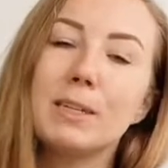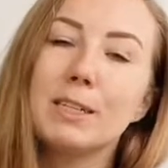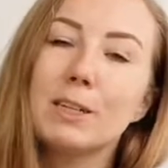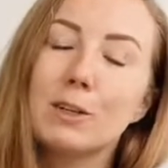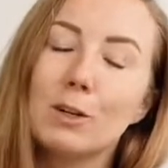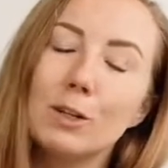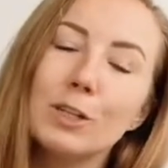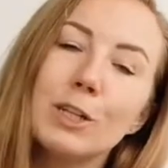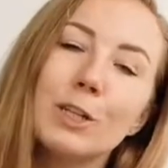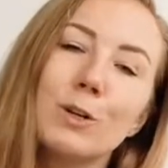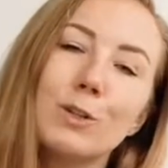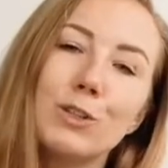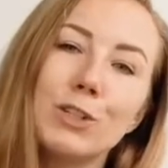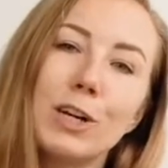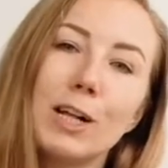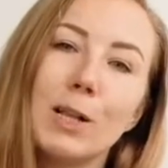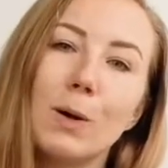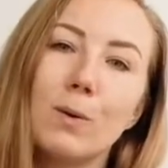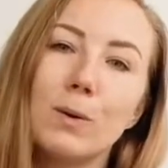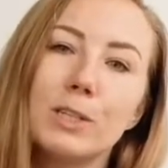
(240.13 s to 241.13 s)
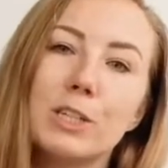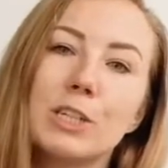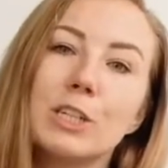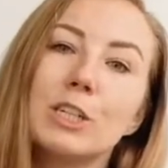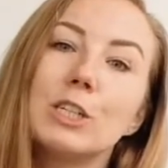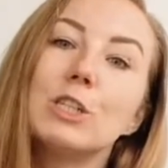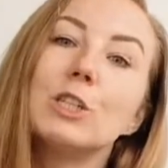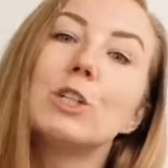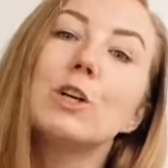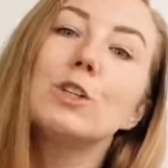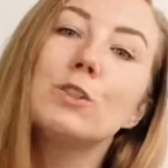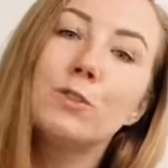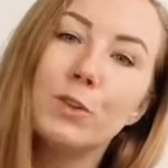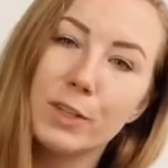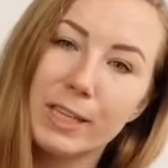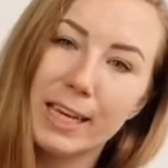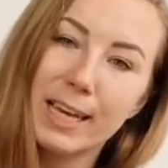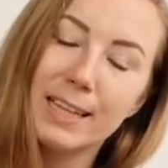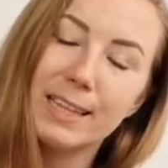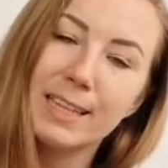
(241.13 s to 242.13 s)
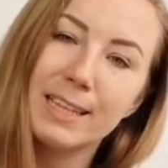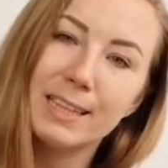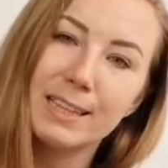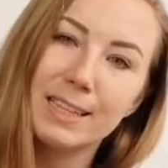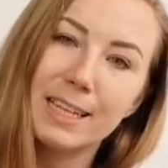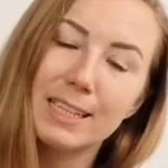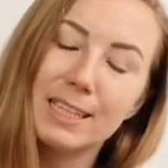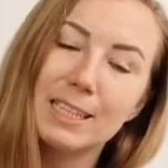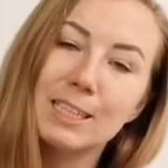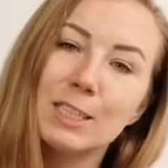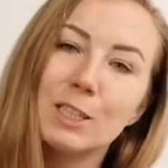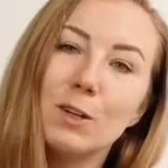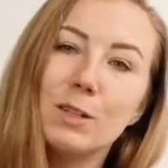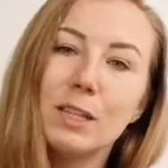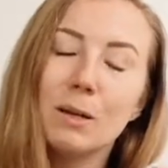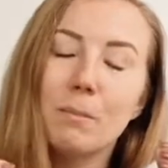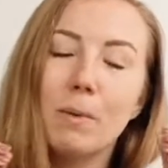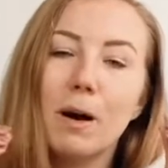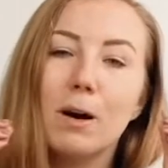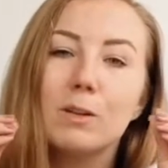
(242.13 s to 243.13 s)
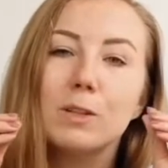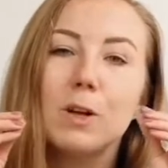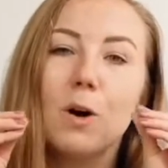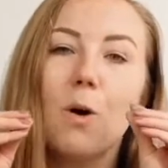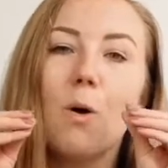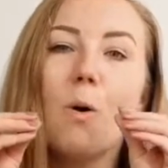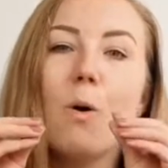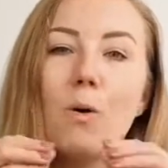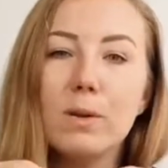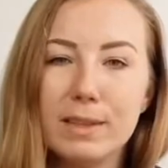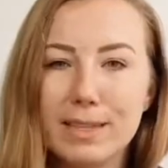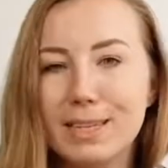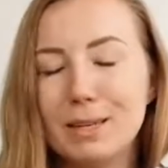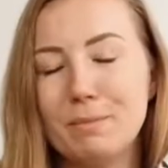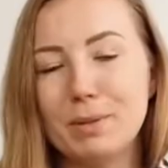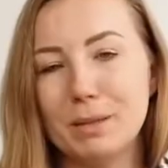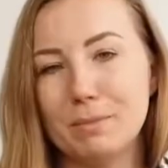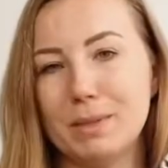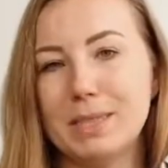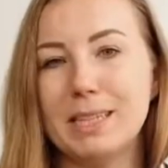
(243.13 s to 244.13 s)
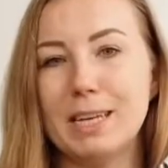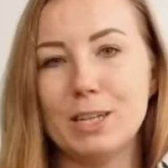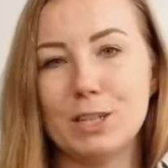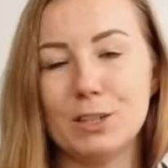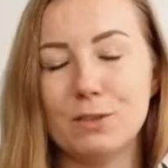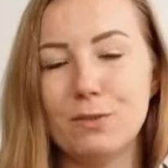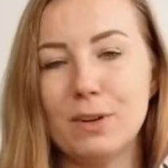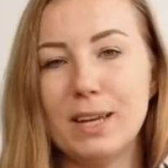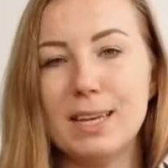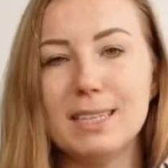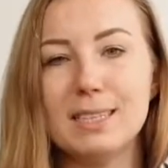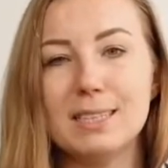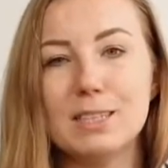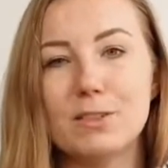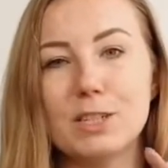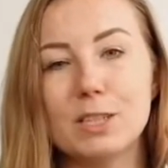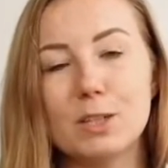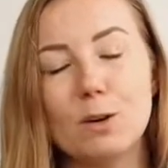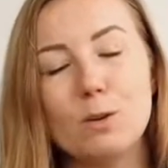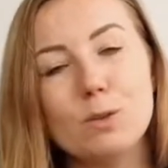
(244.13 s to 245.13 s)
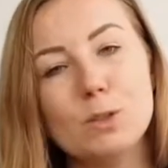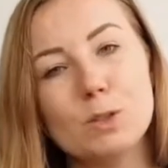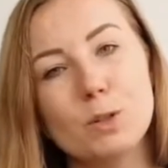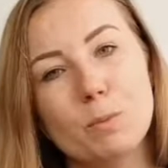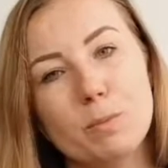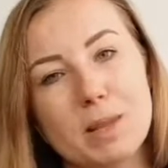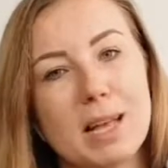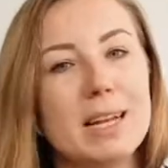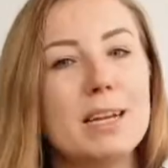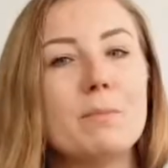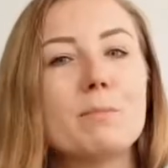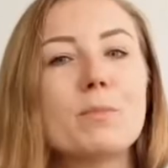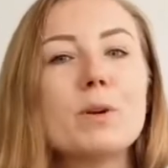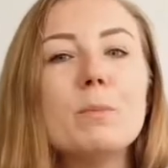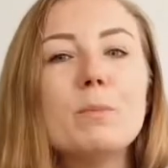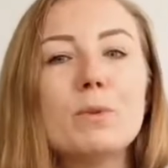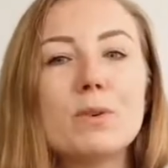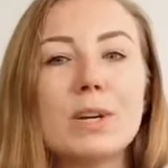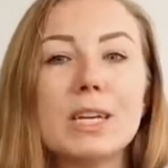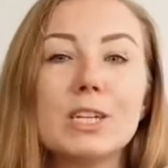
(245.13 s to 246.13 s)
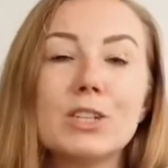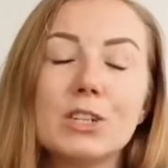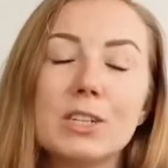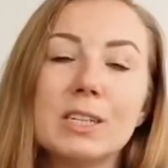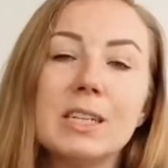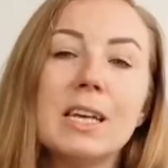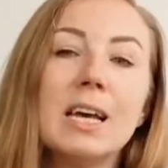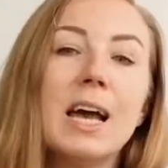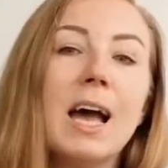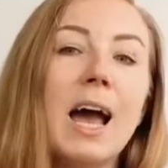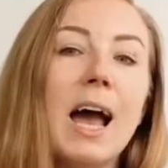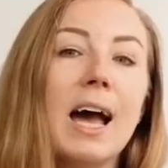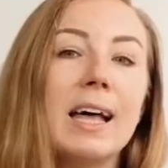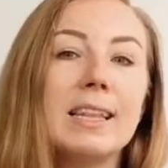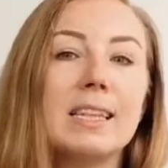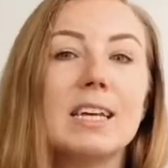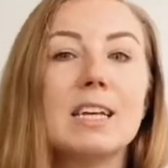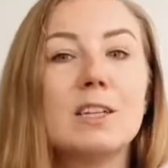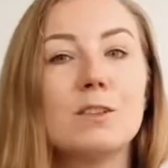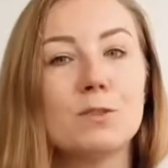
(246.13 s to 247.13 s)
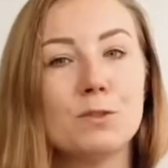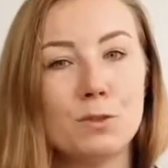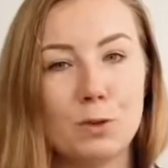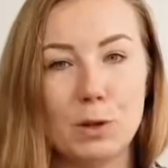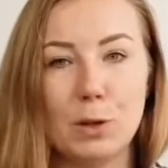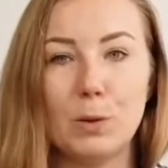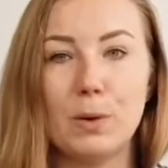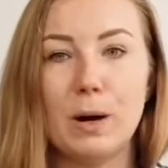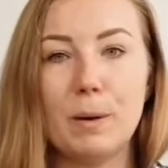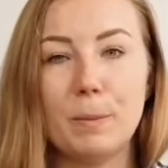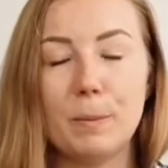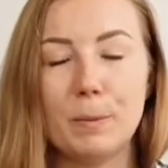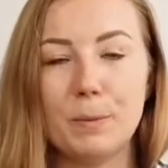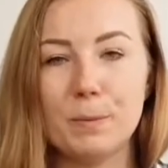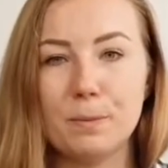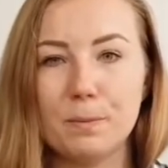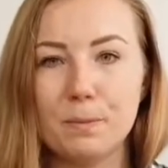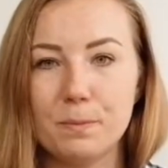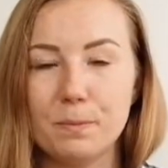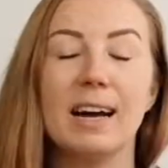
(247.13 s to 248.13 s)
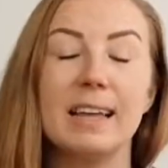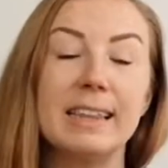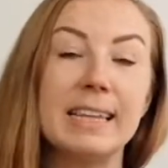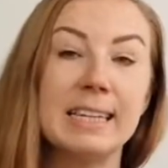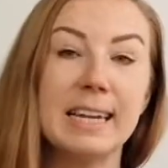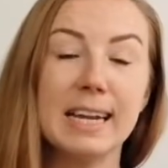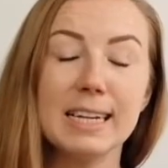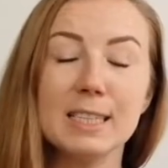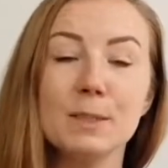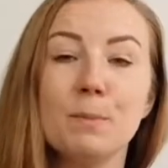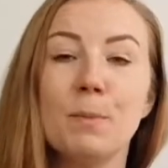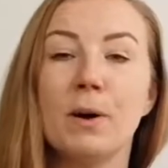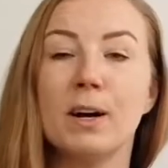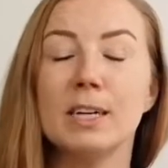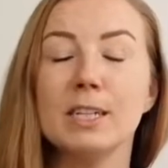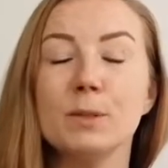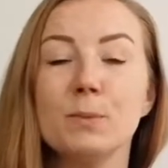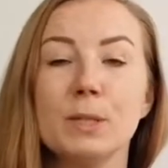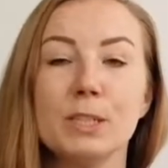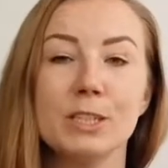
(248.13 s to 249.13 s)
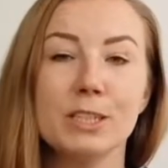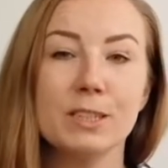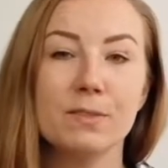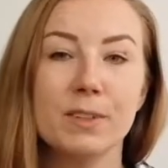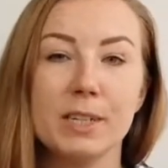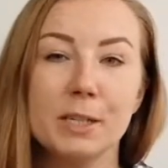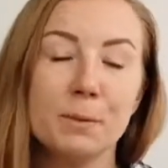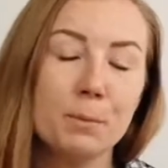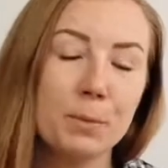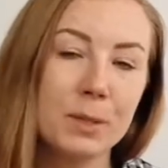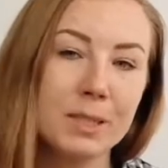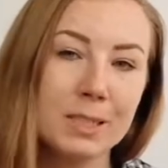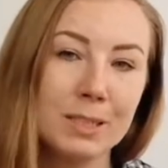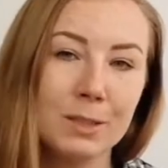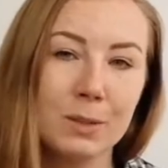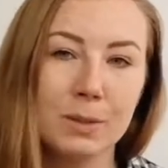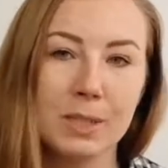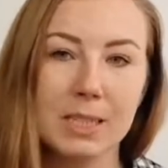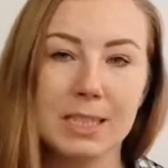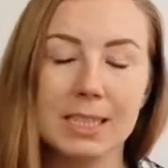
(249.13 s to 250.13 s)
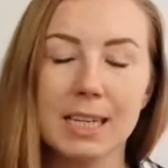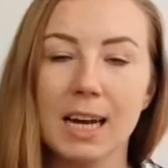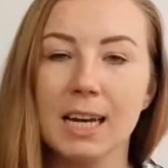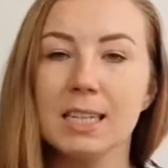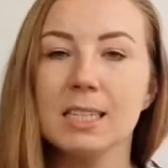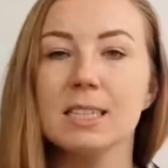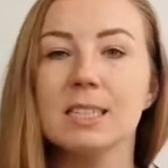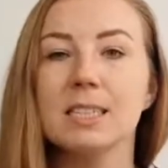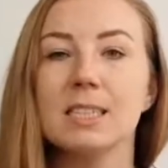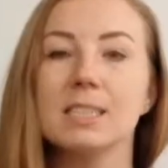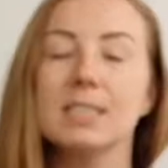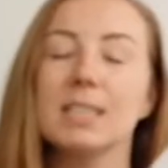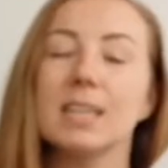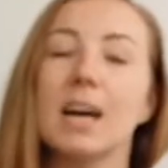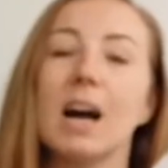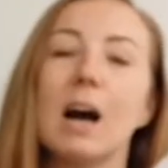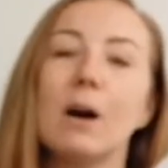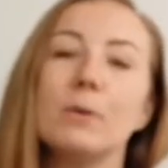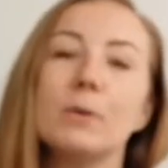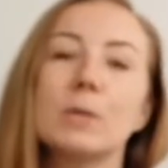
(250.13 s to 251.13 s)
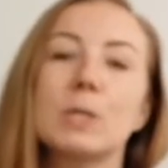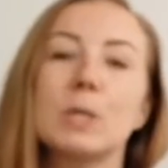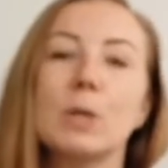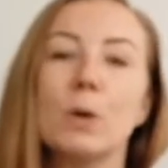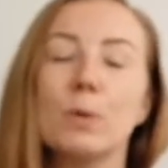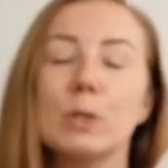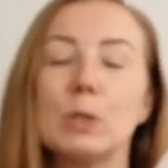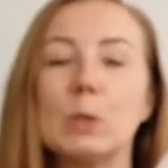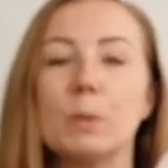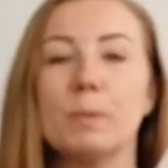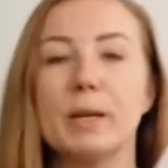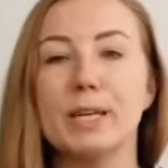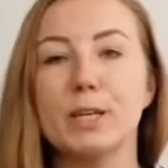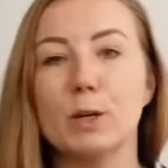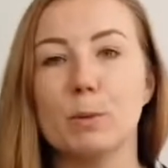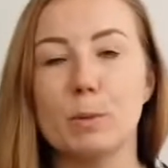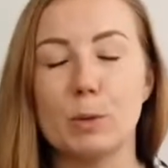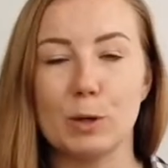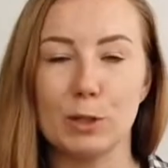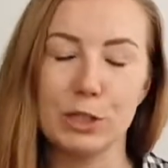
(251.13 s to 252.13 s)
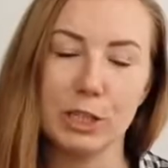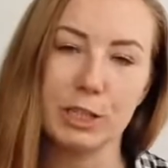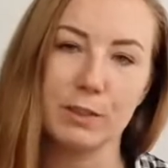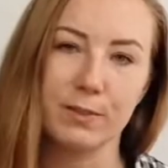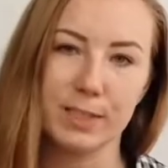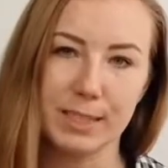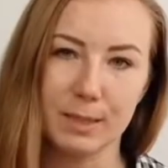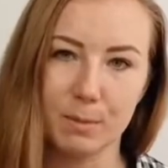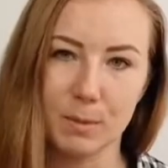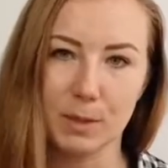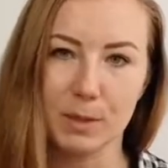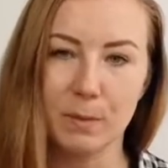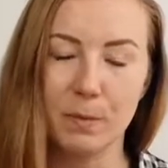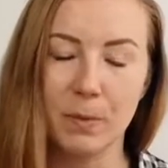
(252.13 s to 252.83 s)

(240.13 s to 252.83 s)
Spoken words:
in chronological order, not forgetting that it's not about only implementation phase. There is also planning, preparation, and then follow-up. The next part, which is very important to discuss, is how you're going to make your project visible.